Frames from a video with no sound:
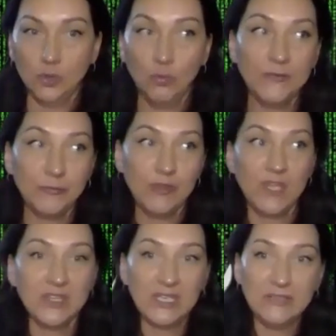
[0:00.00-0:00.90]
You wait
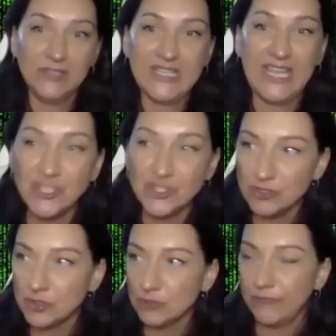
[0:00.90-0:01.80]
for another
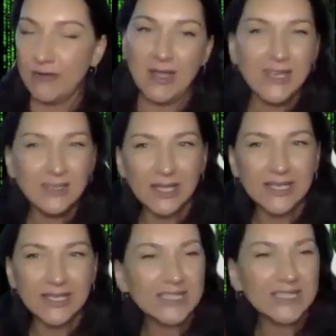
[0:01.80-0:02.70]
invitation to find?
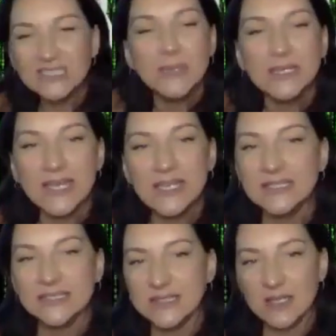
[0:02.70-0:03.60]
Like, it doesn't make
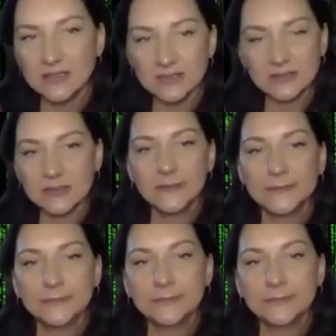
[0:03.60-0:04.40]
any sense.